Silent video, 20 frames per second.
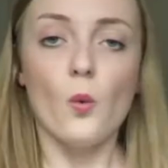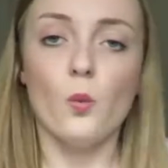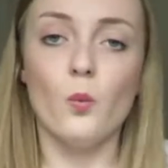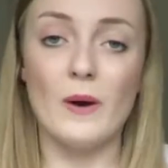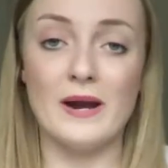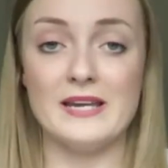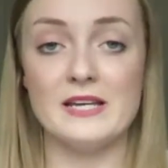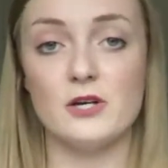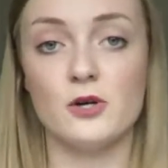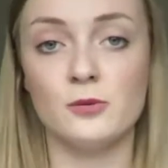
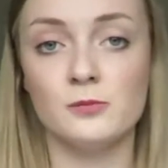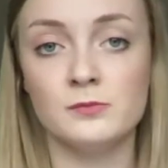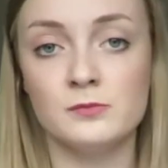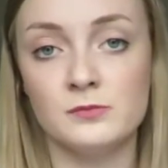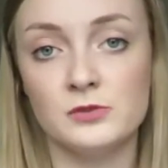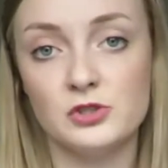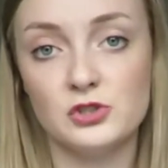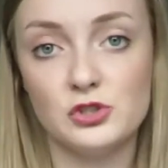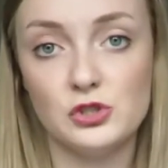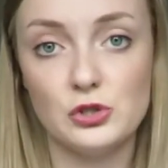when it
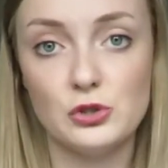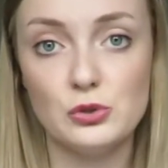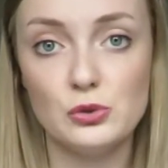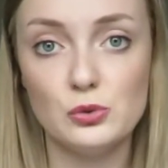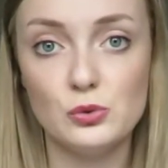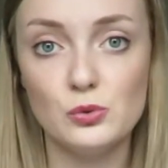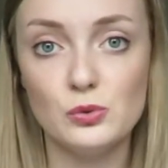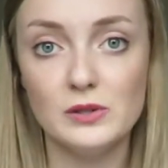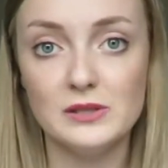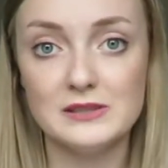comes
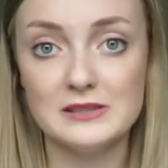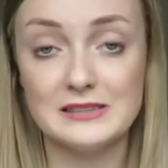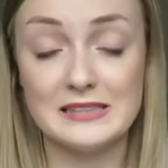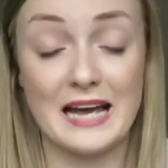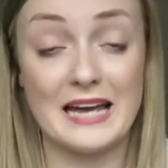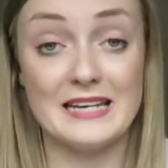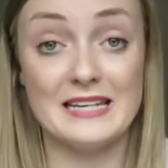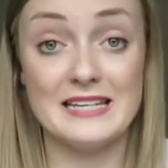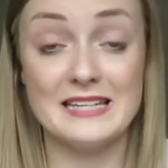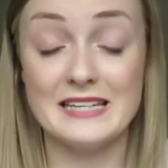to
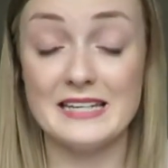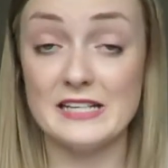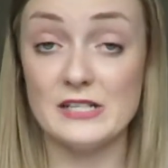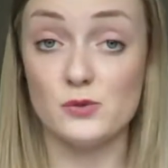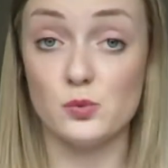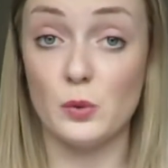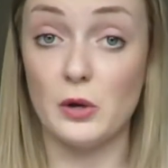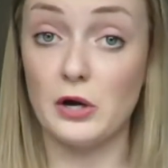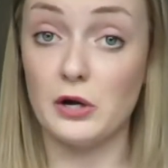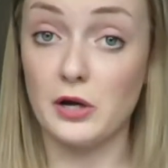taking
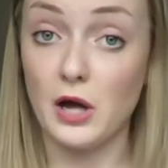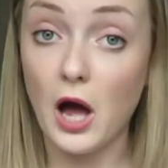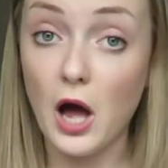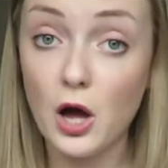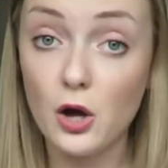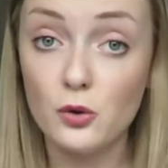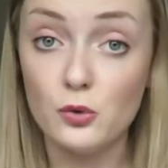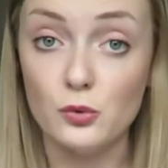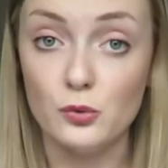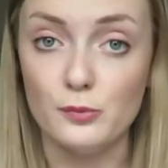kids' work
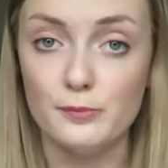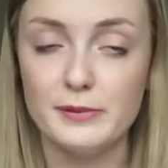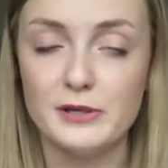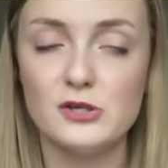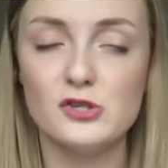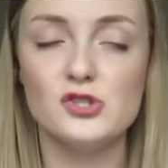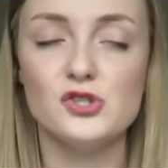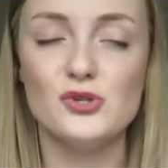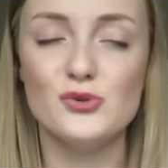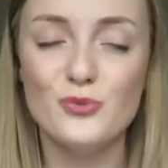home,
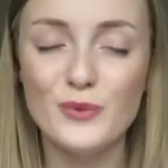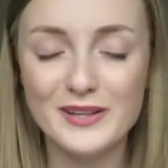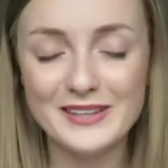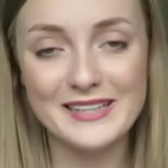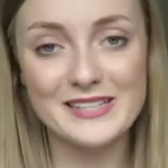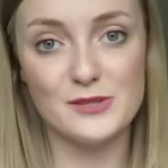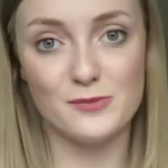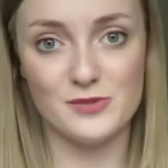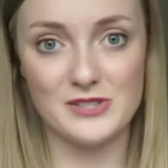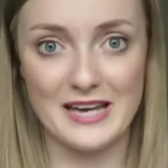because you will
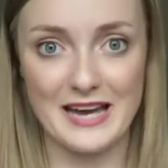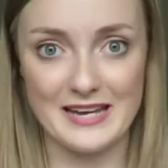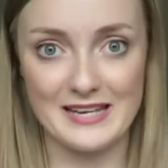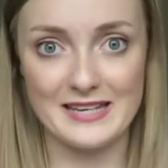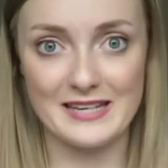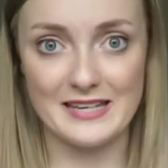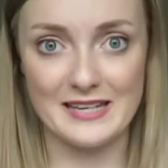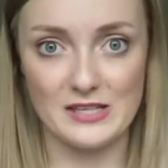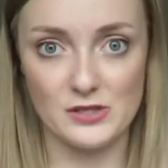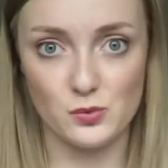end up
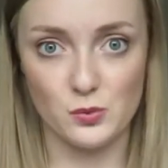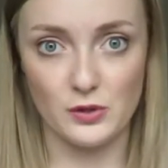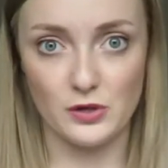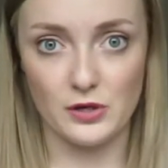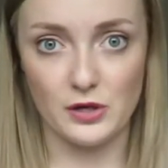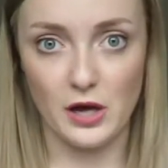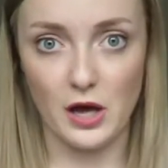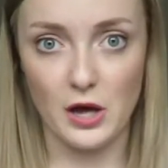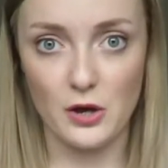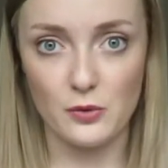taking kids'
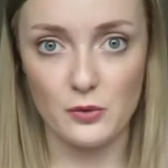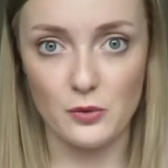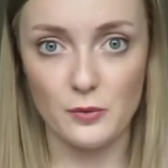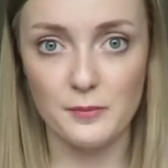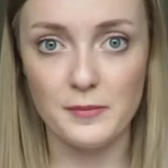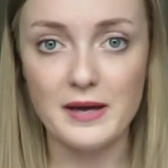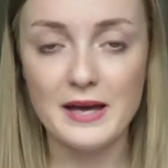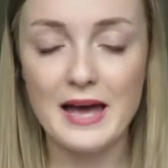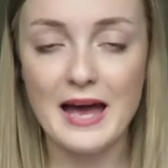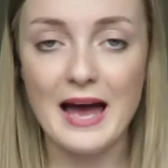work
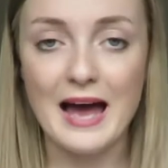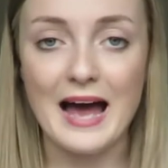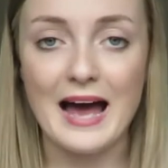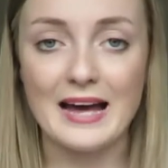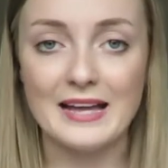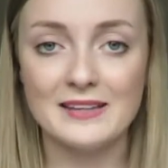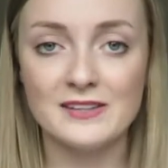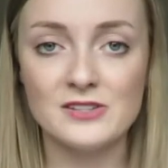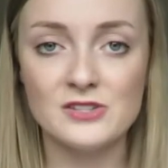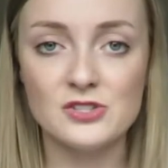home,
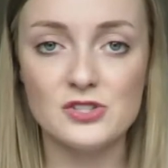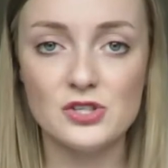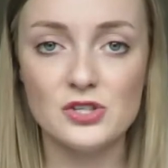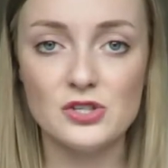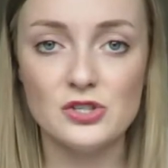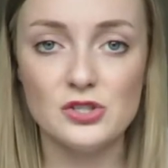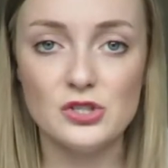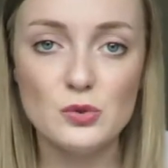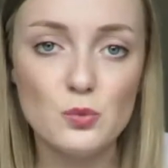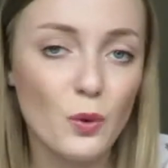and
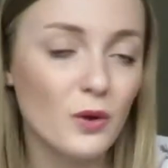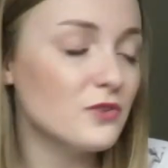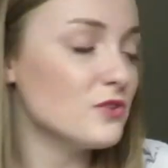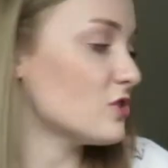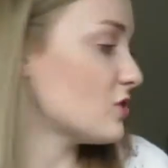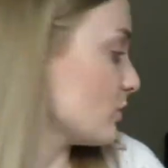you want